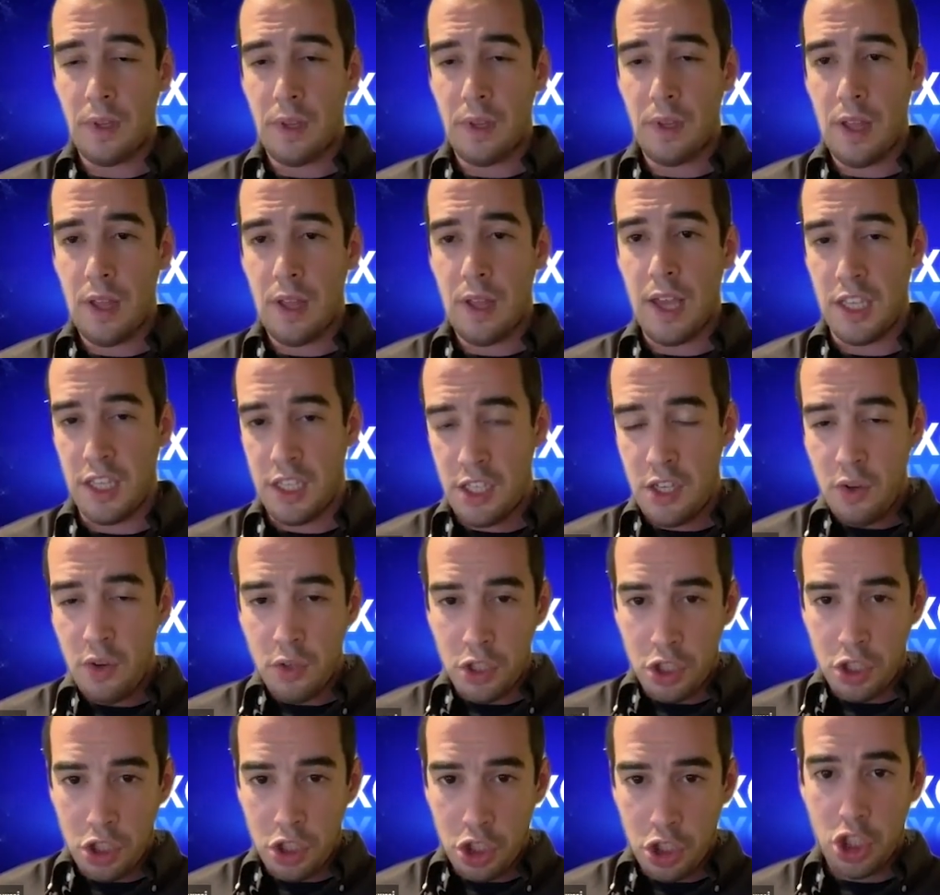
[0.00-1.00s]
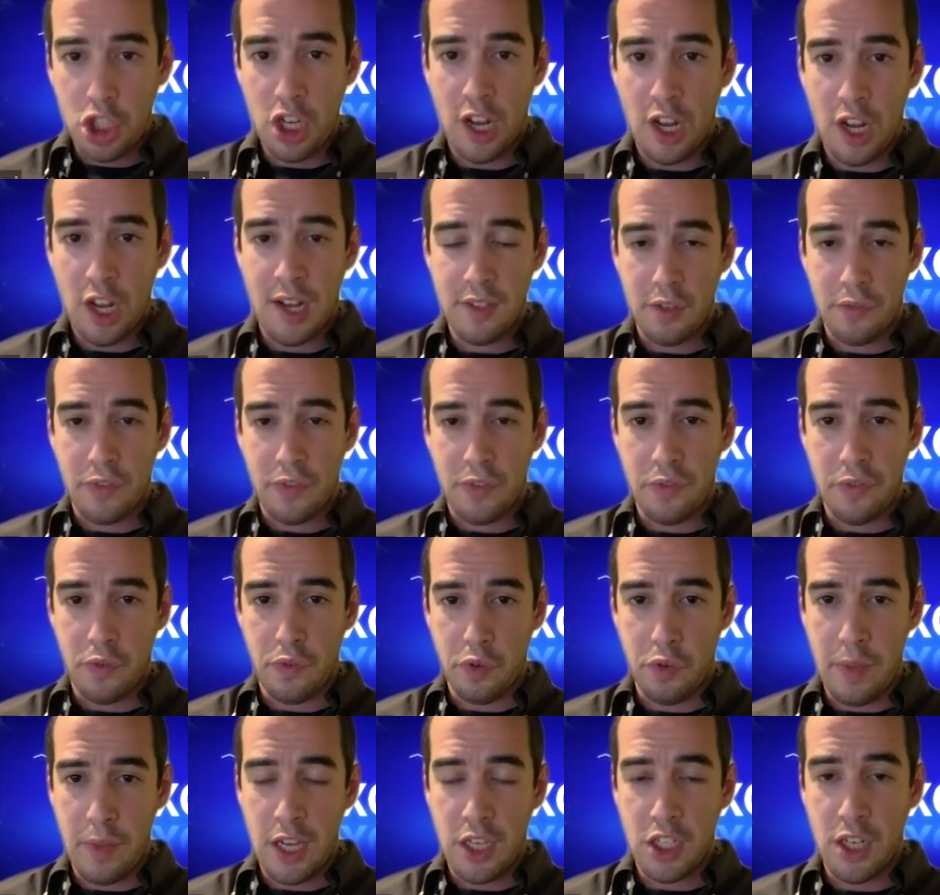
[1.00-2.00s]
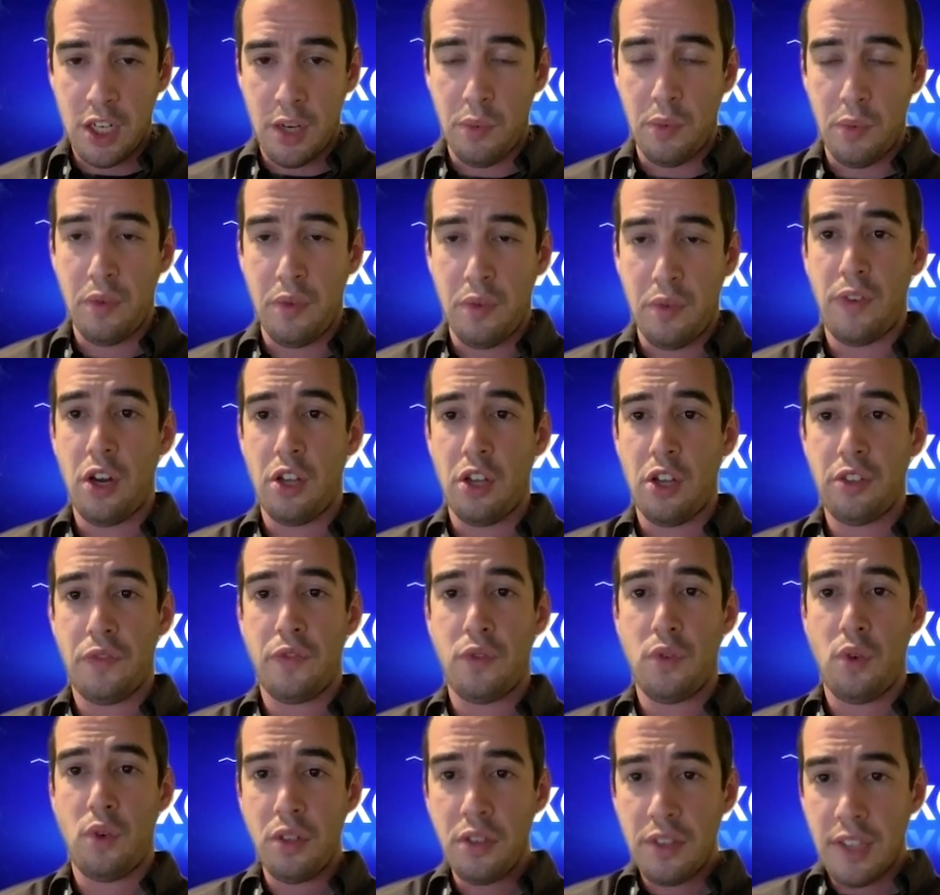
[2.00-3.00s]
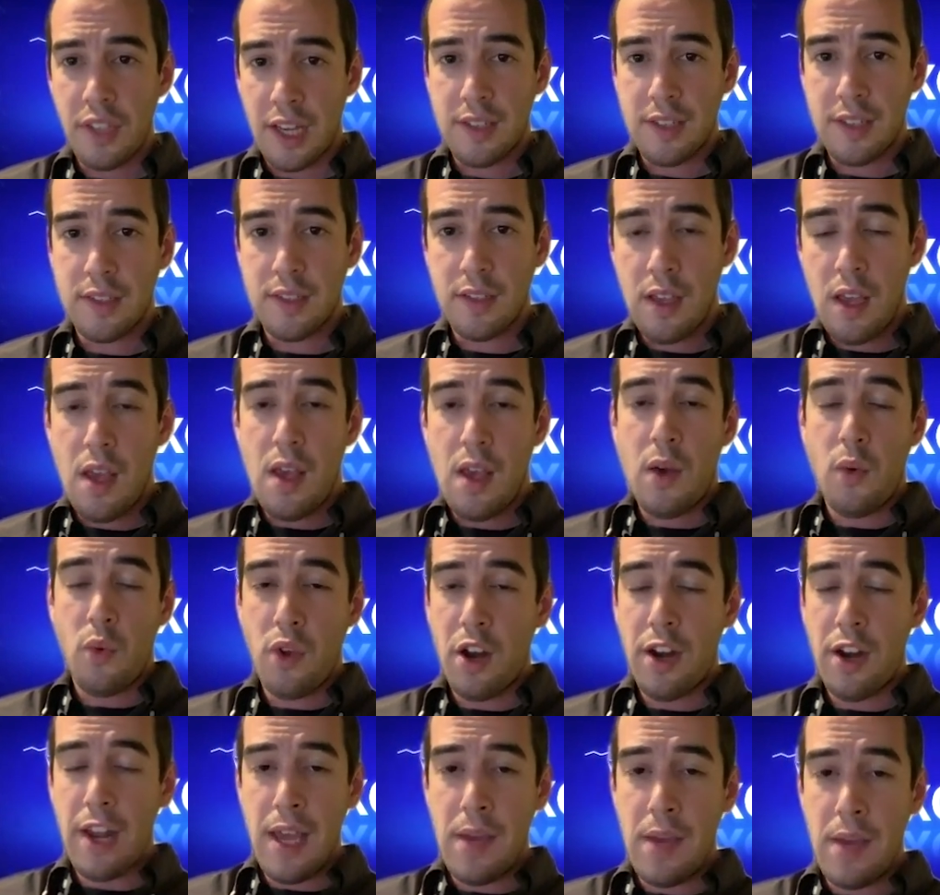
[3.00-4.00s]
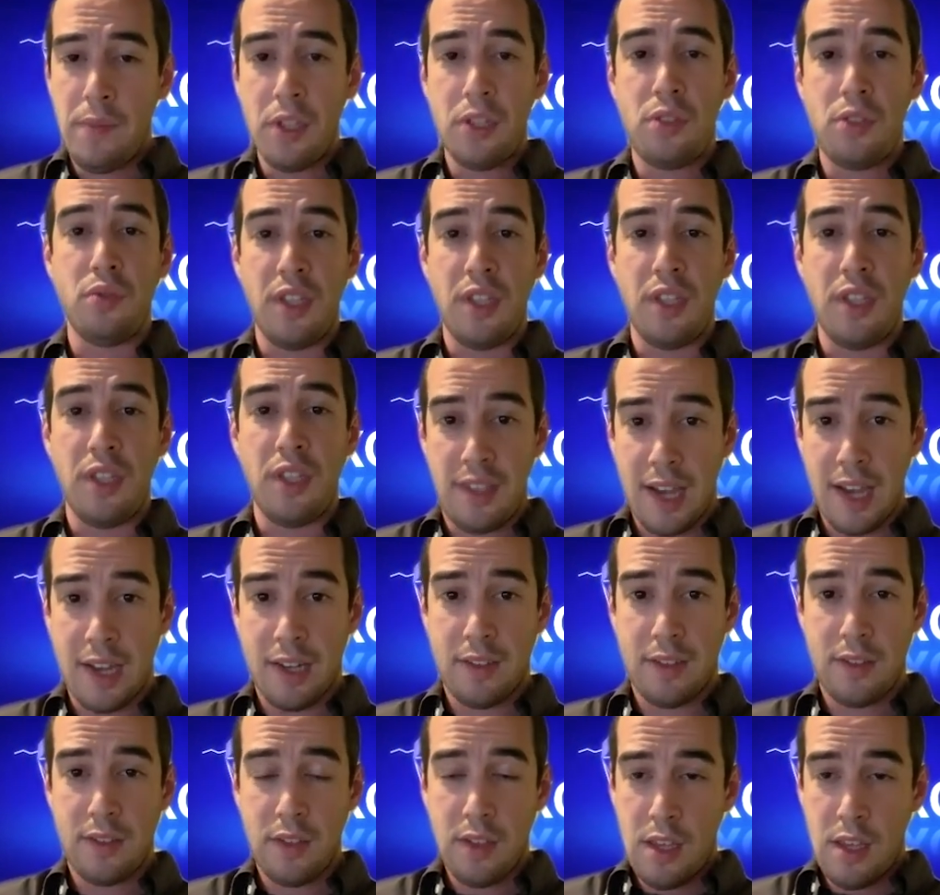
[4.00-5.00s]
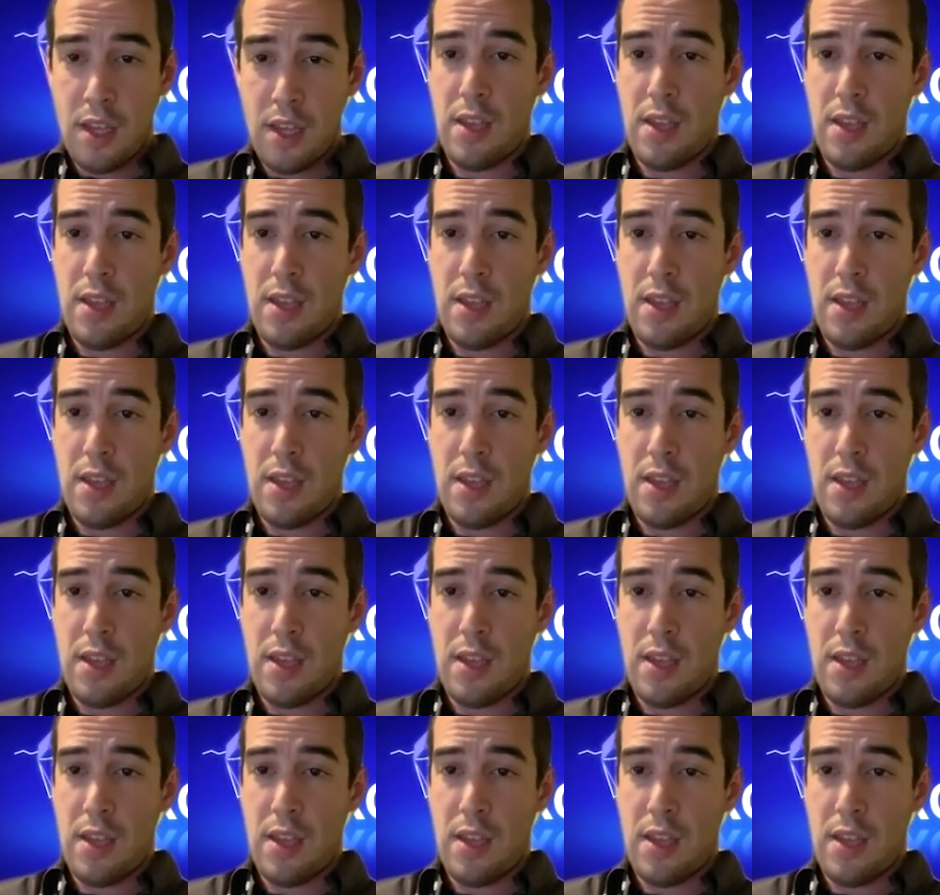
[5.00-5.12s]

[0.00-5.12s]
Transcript: huge chunks of information with a lot of context, we are able to detect,